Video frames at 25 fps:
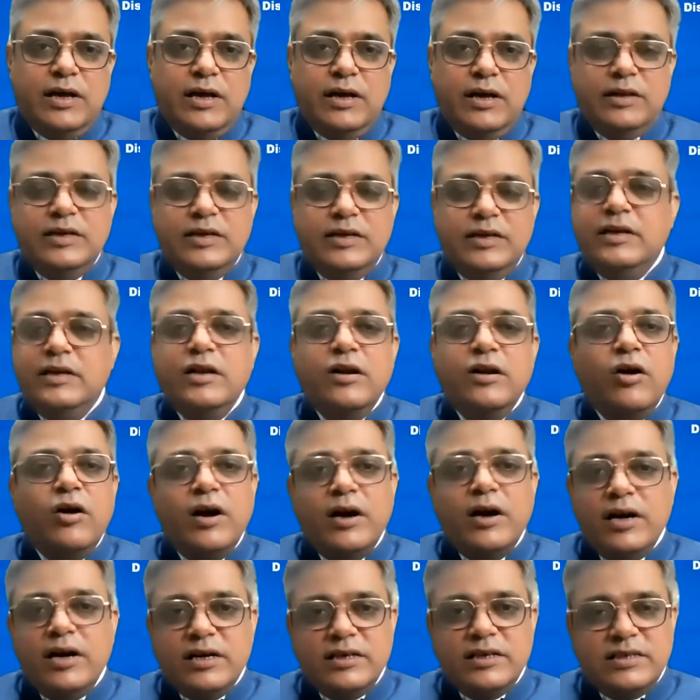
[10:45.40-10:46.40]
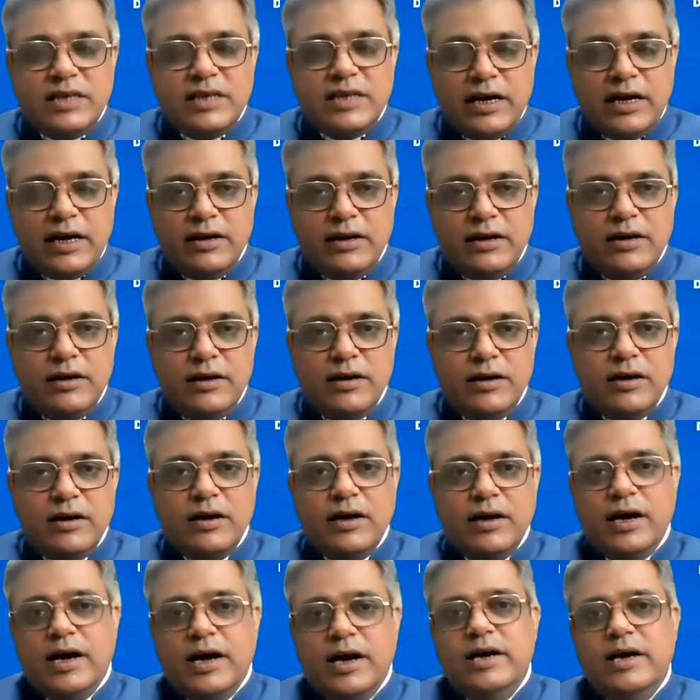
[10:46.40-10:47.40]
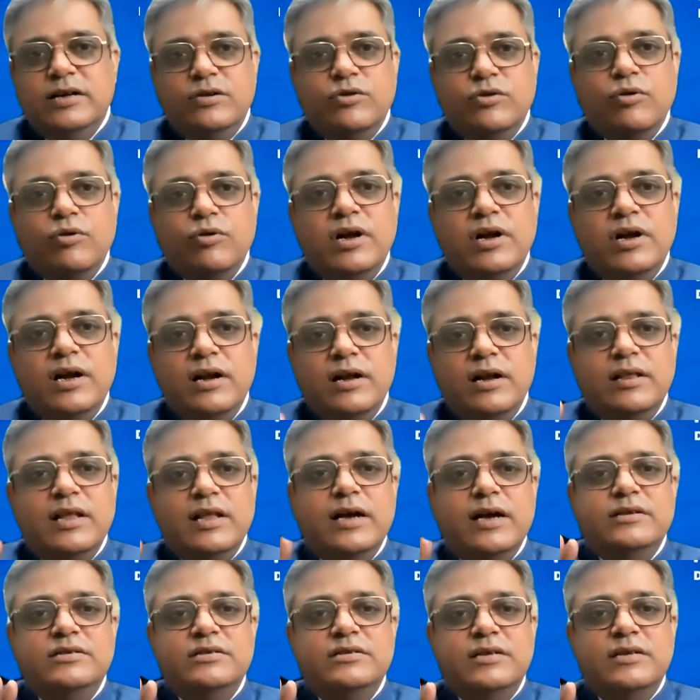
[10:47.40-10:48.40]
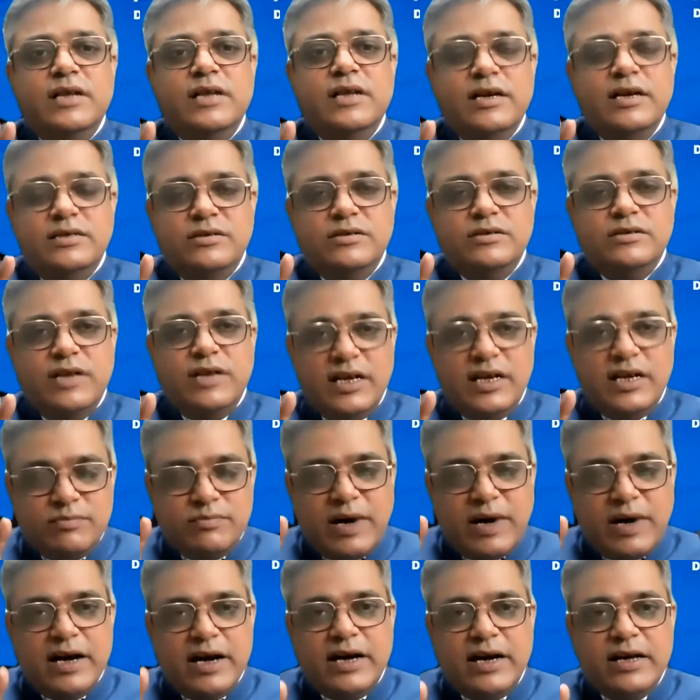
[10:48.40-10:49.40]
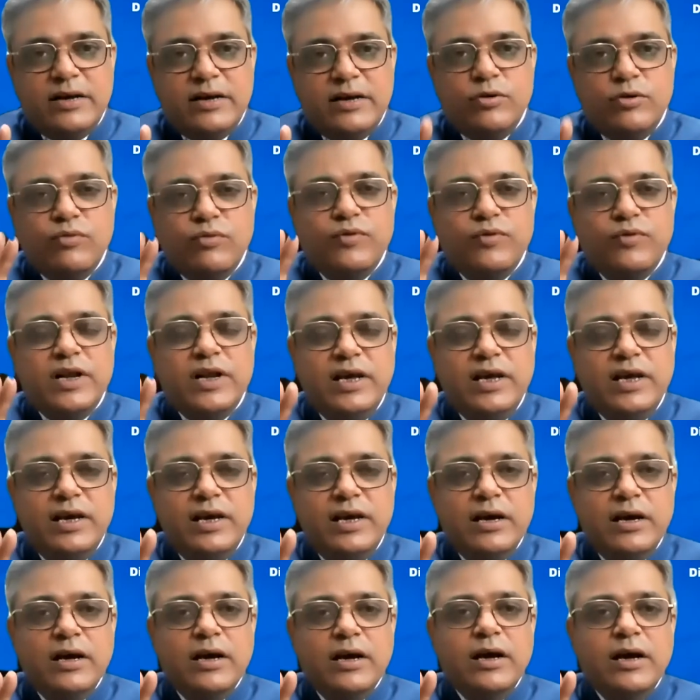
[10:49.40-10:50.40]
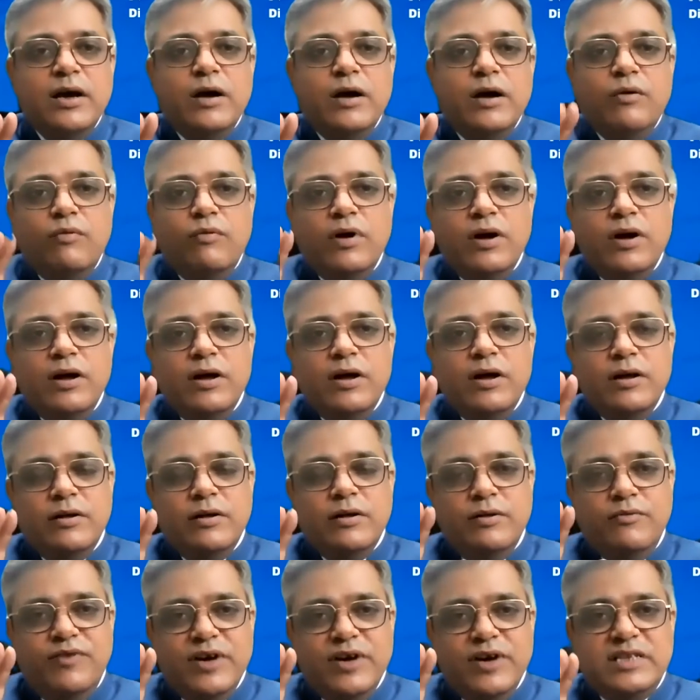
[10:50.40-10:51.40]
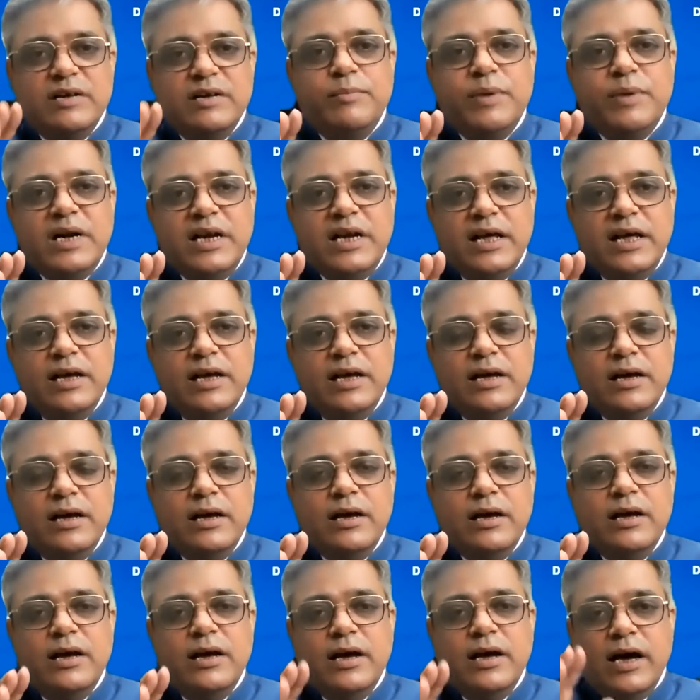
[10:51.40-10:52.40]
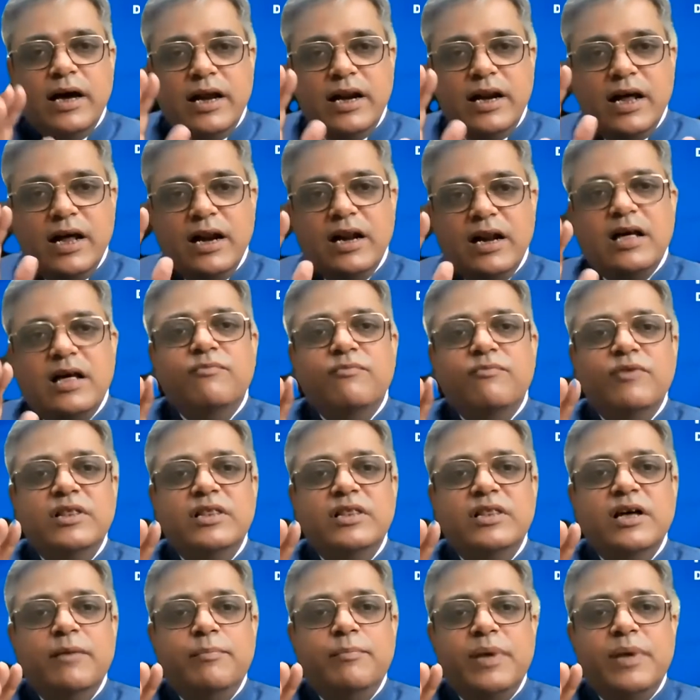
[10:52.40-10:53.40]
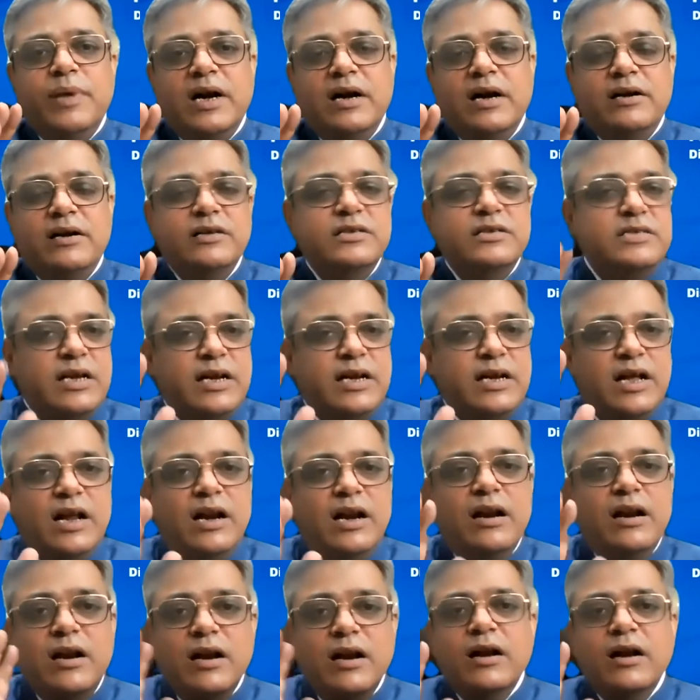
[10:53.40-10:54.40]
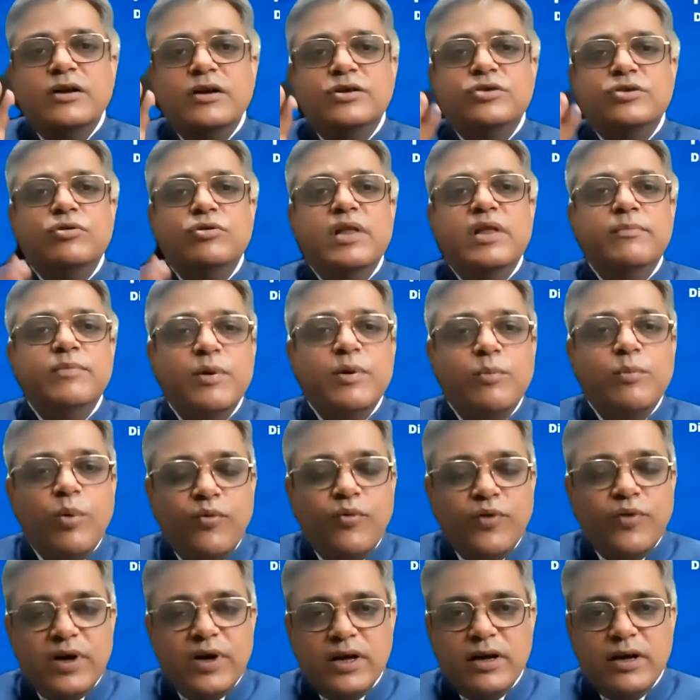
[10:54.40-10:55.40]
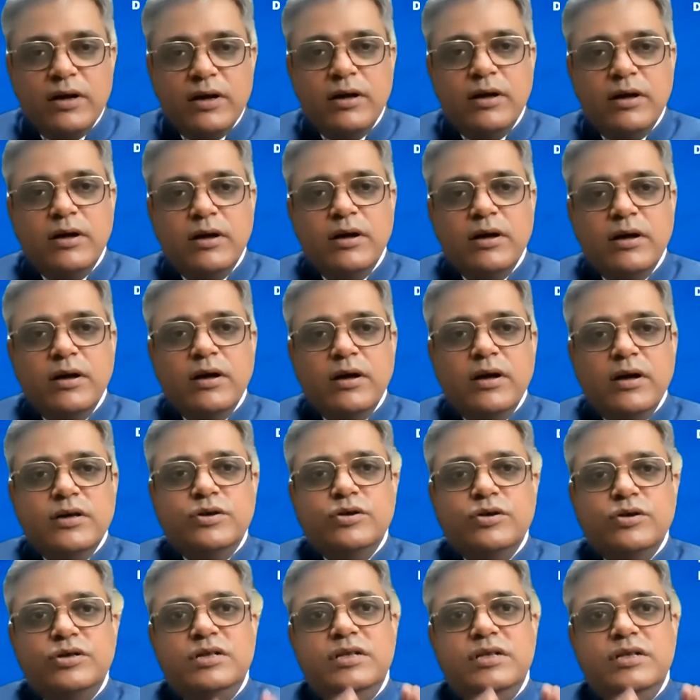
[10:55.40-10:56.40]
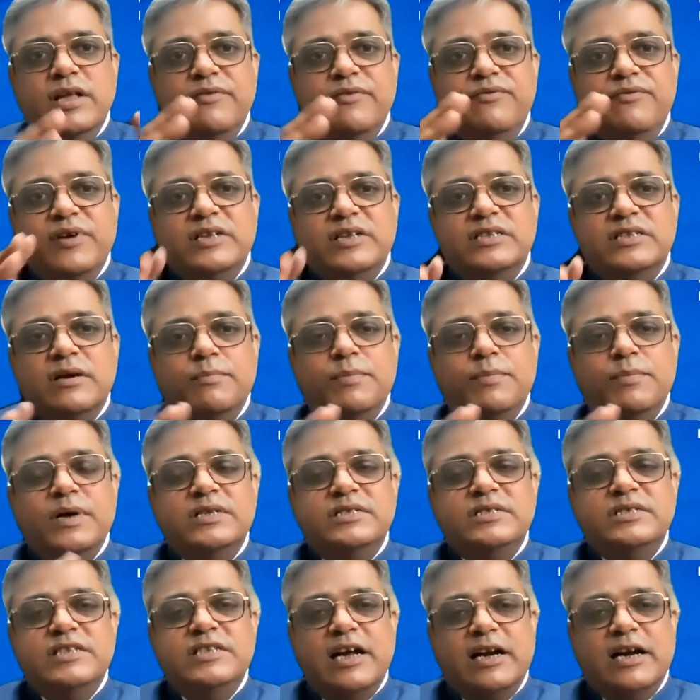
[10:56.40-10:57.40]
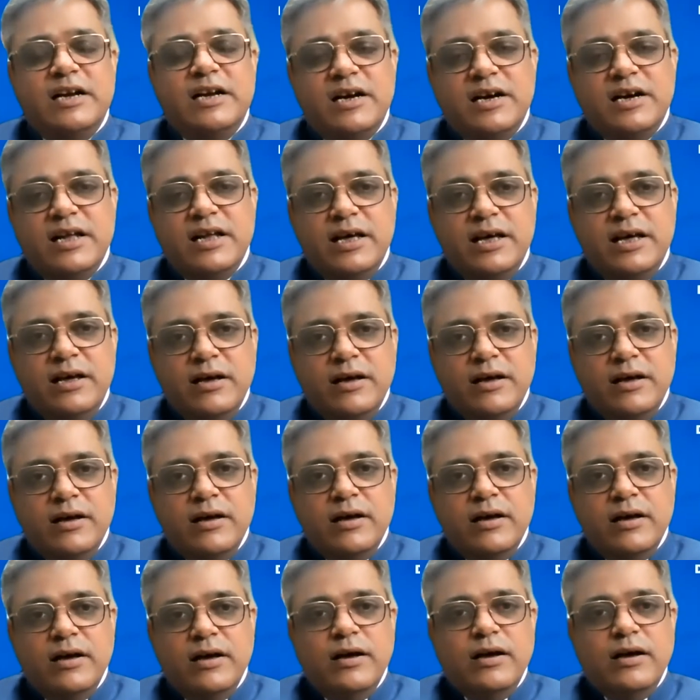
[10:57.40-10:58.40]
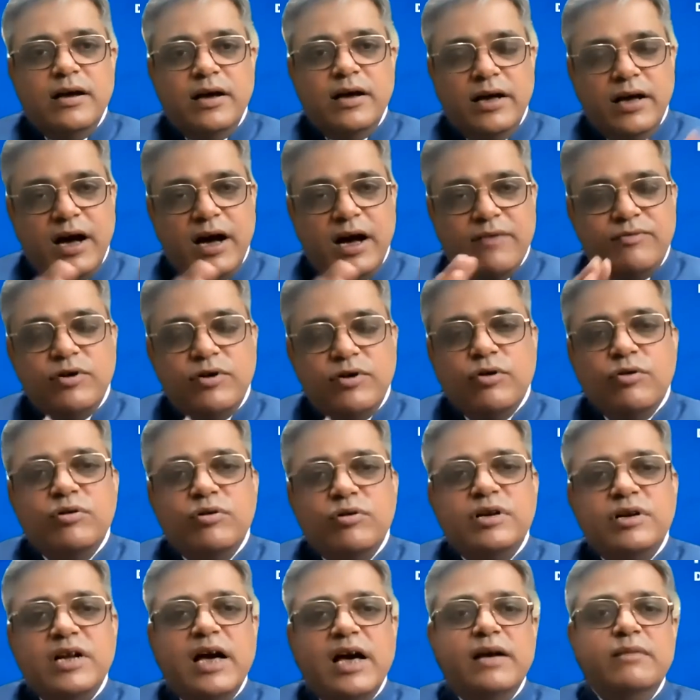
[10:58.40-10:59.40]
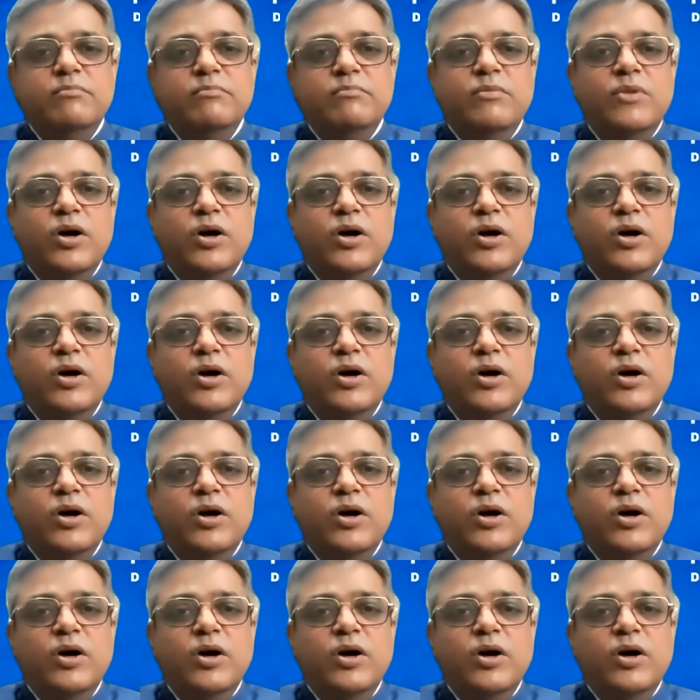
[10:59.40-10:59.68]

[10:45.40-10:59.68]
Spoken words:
She did not understand. I told her that's my headache. Don't worry. Fix up a day, and I'll come with the apparatus and I'll show them the movie. So they fixed up a Saturday afternoon time.